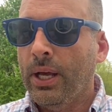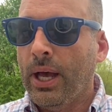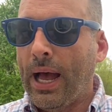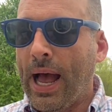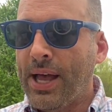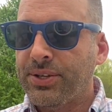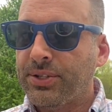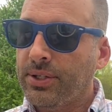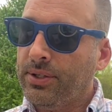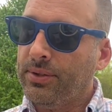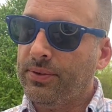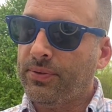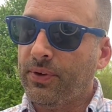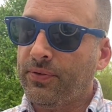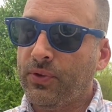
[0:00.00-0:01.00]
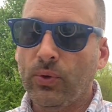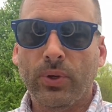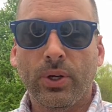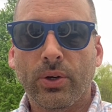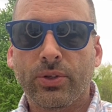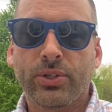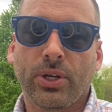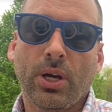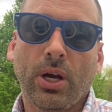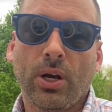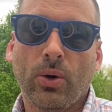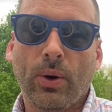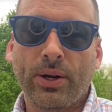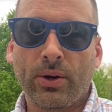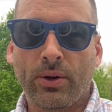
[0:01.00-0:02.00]
as of a few years
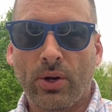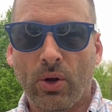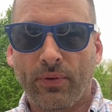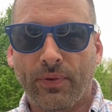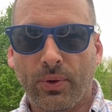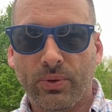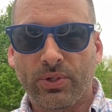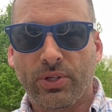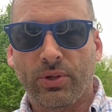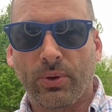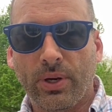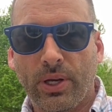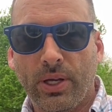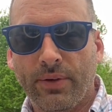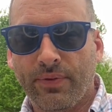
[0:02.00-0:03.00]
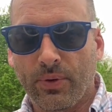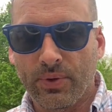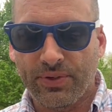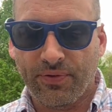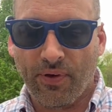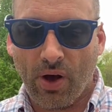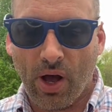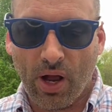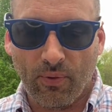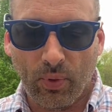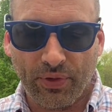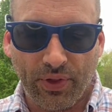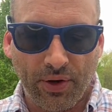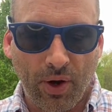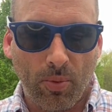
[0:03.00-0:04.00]
ago, I don't know if it was three, if it was five,
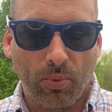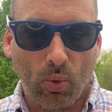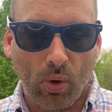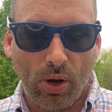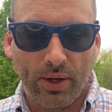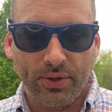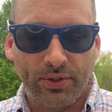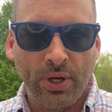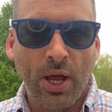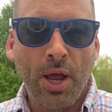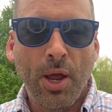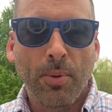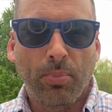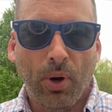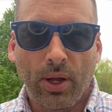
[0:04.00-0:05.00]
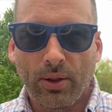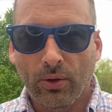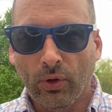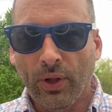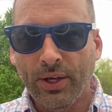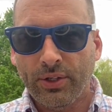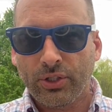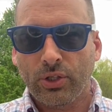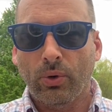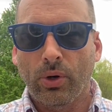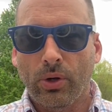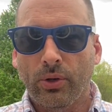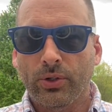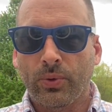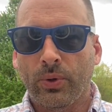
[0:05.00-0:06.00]
what the number was, but Lynx
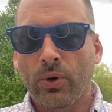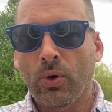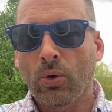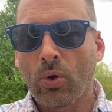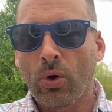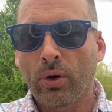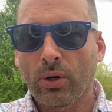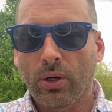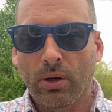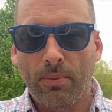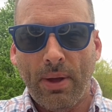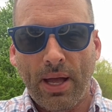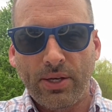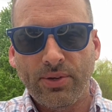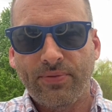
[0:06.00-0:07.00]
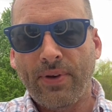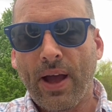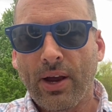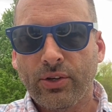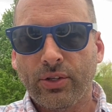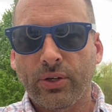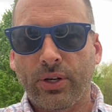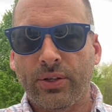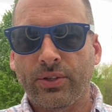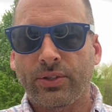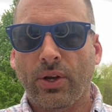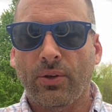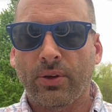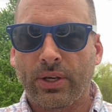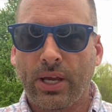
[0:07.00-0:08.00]
grills were no longer manufactured in
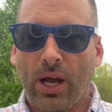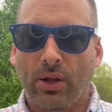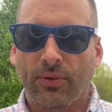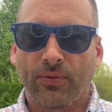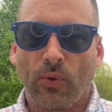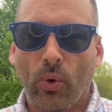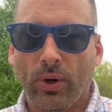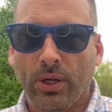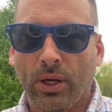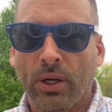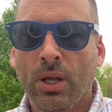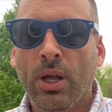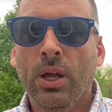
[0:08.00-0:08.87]
Southern California.